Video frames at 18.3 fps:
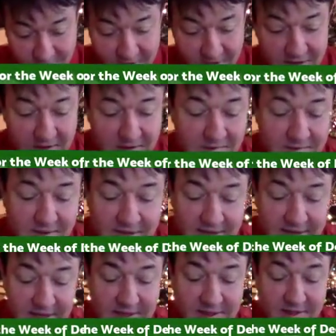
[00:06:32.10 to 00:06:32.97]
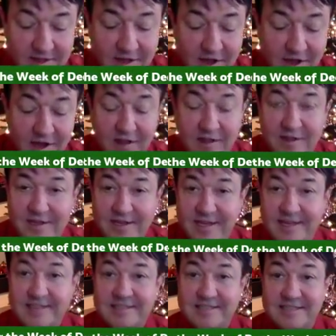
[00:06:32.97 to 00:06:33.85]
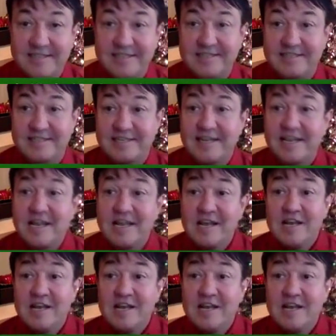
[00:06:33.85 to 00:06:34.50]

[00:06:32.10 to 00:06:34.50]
um, in the holiday season.